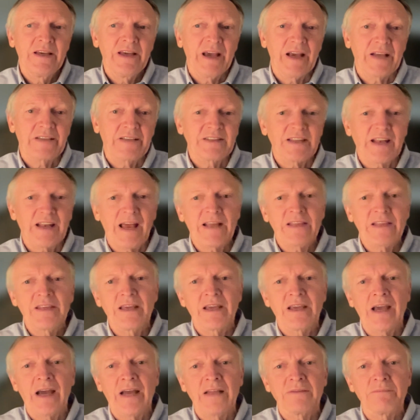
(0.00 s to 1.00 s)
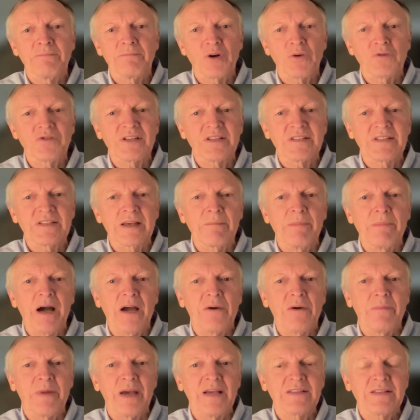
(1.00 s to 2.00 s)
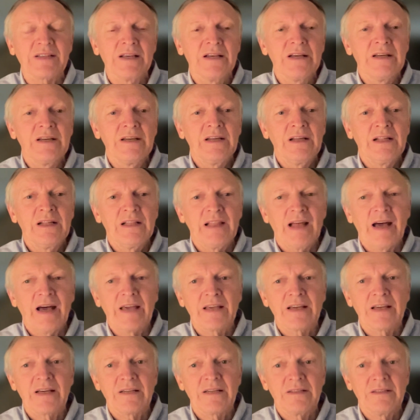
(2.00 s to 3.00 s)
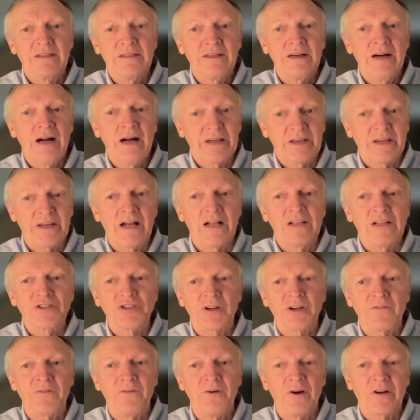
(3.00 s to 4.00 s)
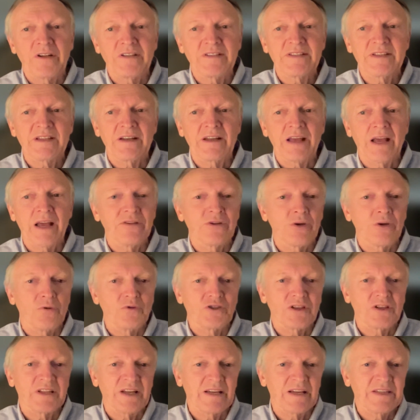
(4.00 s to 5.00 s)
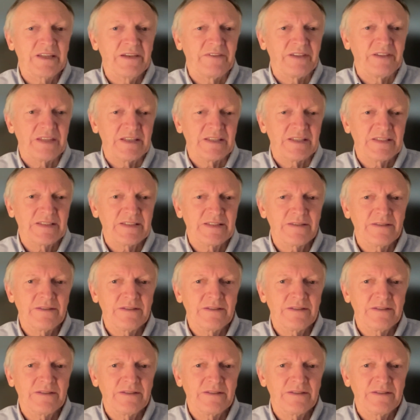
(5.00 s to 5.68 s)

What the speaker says: extracting and processing biomass like agriculture, forestry, and ocean activities.